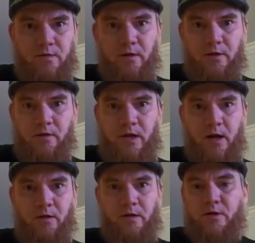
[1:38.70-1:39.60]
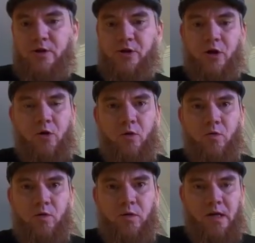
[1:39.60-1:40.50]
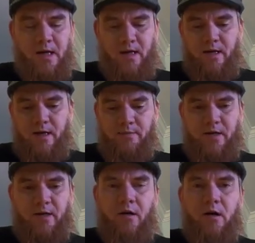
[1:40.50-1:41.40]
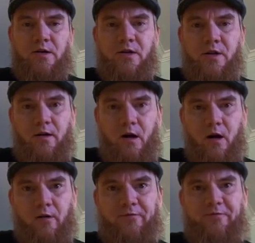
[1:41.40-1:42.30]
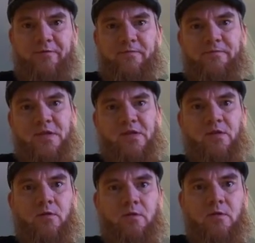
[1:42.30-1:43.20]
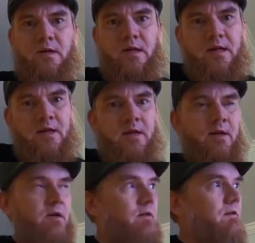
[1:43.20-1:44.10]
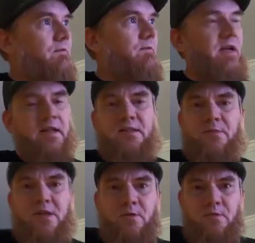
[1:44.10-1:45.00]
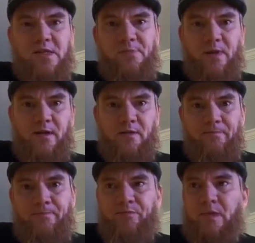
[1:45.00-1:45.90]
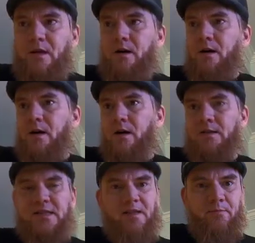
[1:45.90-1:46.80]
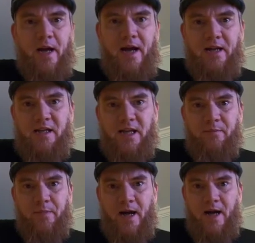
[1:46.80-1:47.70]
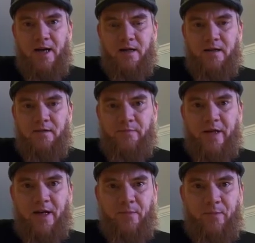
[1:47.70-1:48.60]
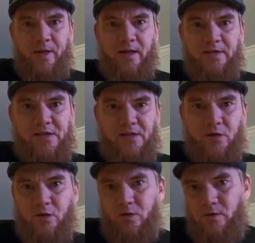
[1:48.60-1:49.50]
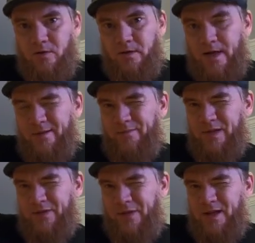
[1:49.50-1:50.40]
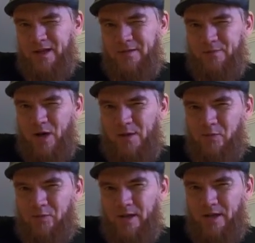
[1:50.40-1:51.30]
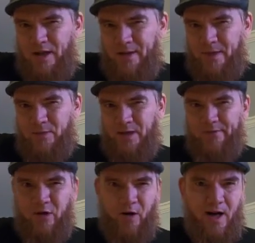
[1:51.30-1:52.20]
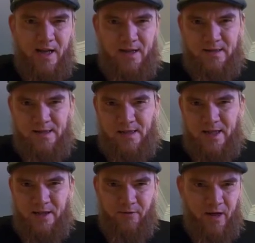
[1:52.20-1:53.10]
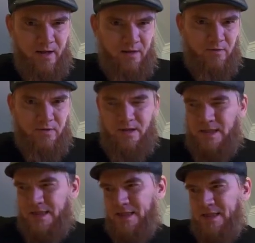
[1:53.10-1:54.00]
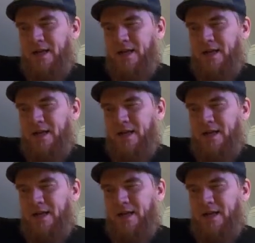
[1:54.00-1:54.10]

the little color show I'm gonna auction it off. So we got some tunes spinning. Sit back, kick back, pick up a pencil. I'm thinking probably a lot of people have crayons laying around.